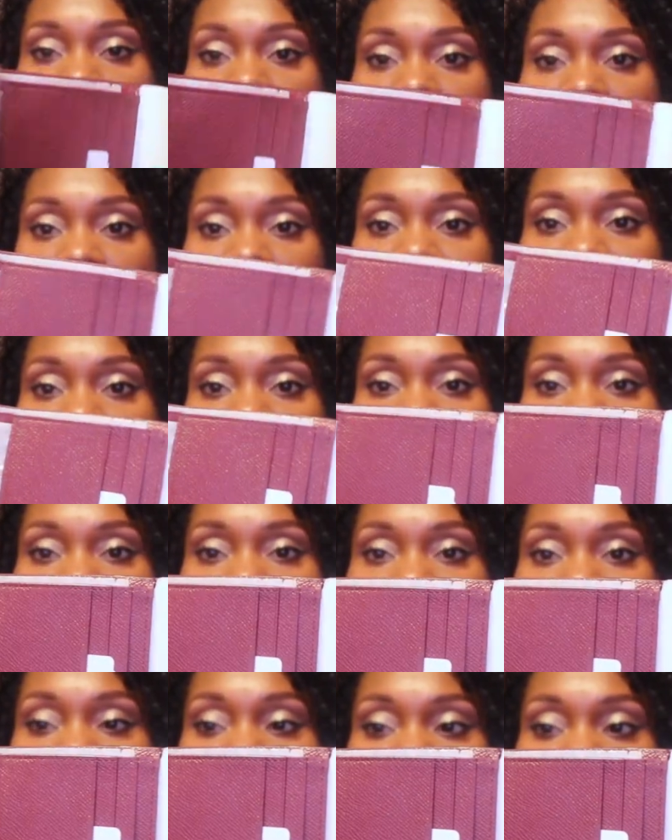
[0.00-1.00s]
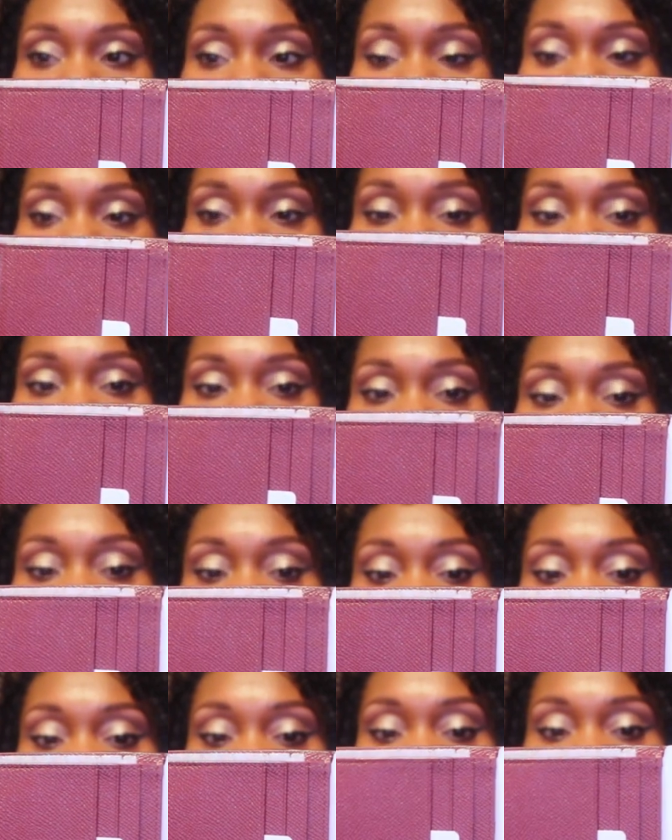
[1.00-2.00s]
inside is like a raspberry
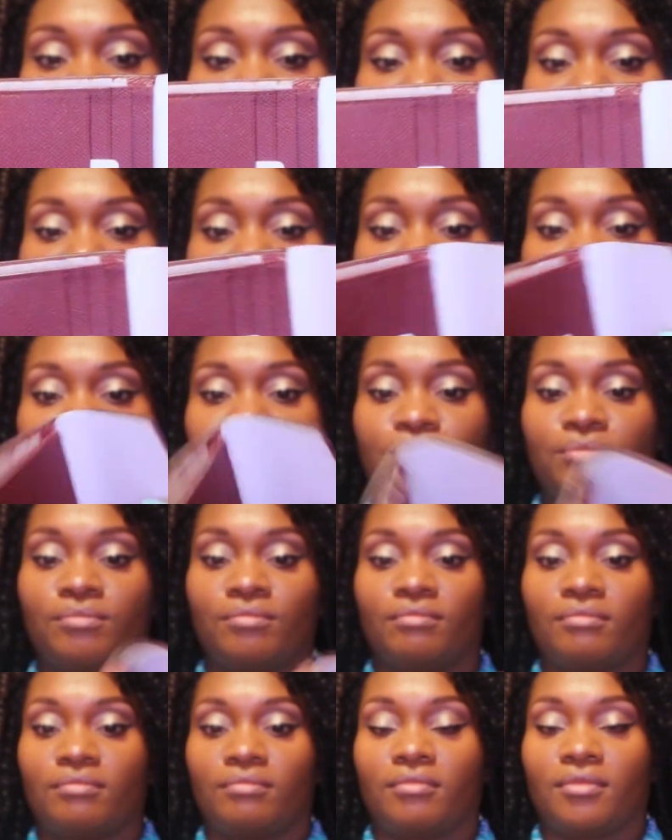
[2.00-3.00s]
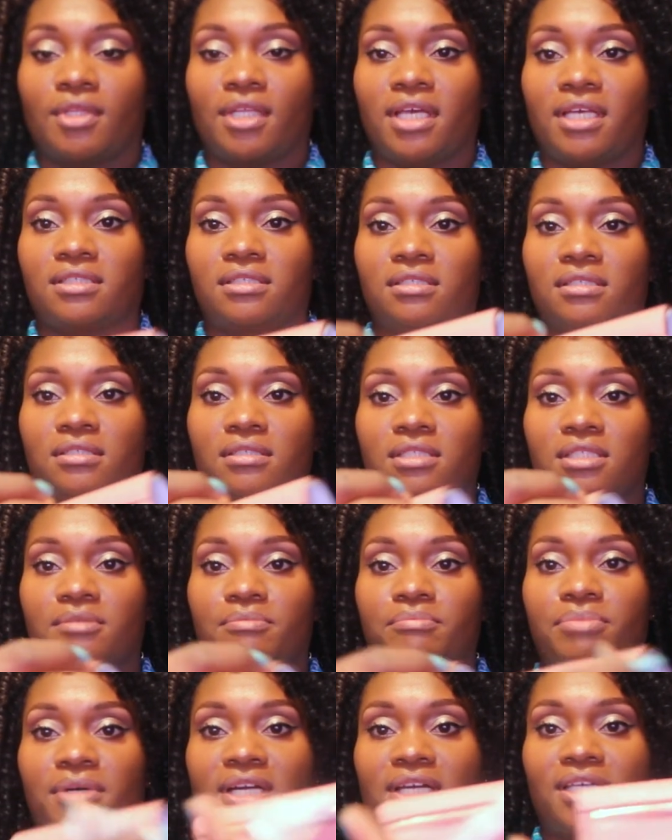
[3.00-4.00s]
color. Has a
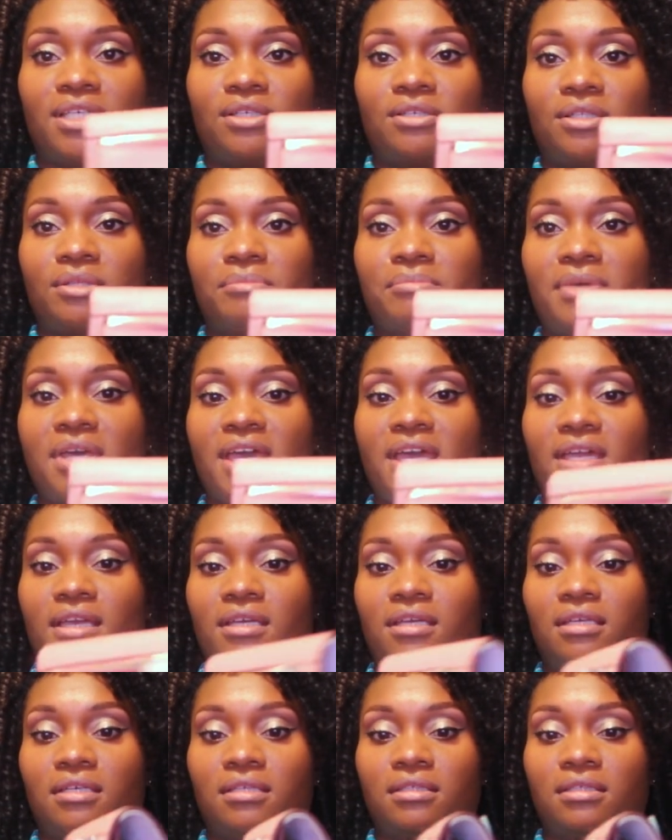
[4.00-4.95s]
zip pocket on the back.